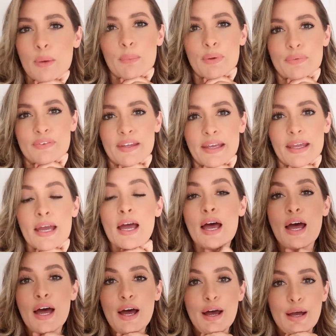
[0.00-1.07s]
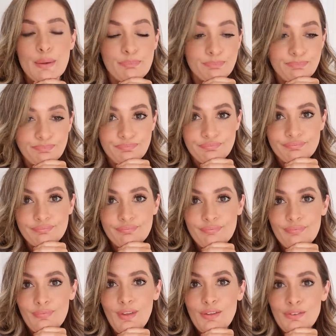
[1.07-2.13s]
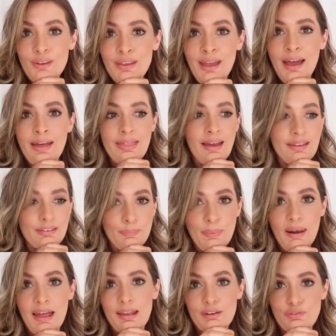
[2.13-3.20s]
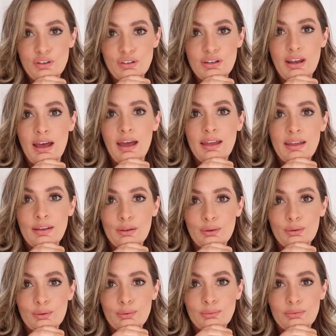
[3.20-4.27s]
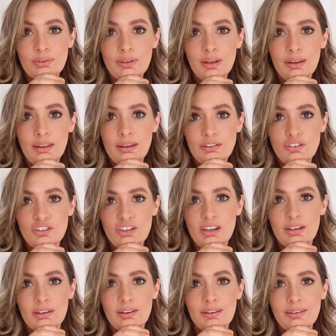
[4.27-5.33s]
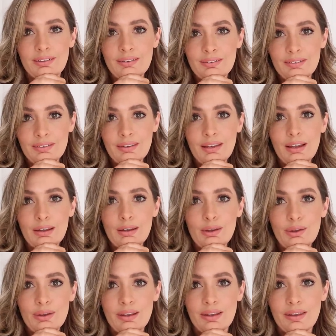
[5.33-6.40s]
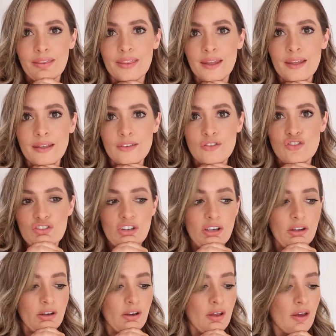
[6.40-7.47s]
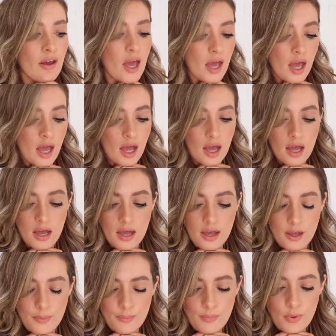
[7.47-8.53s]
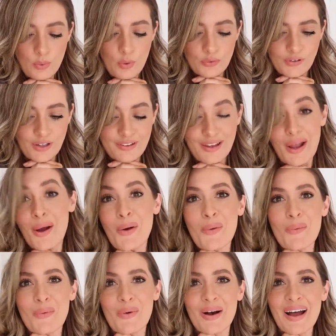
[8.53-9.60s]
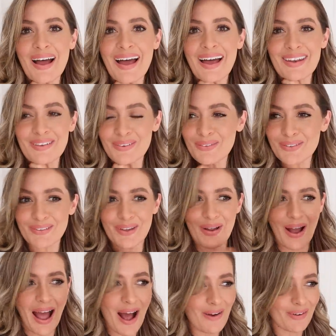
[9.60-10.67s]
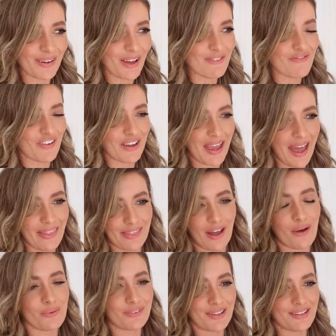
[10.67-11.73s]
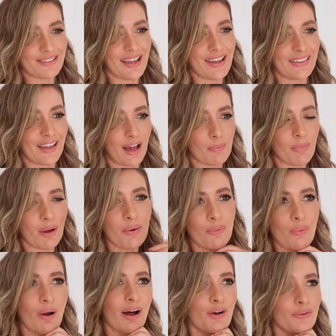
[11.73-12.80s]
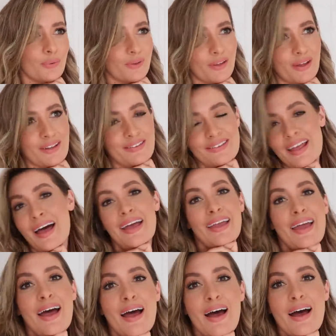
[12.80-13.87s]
We'll see. So yeah, that is the plan for today. Oh, look at that chin. Look at that chin. What was I going to say? Oh, and also, how can I forget that I was going to say that? I'm like, oh, what else was I going to say?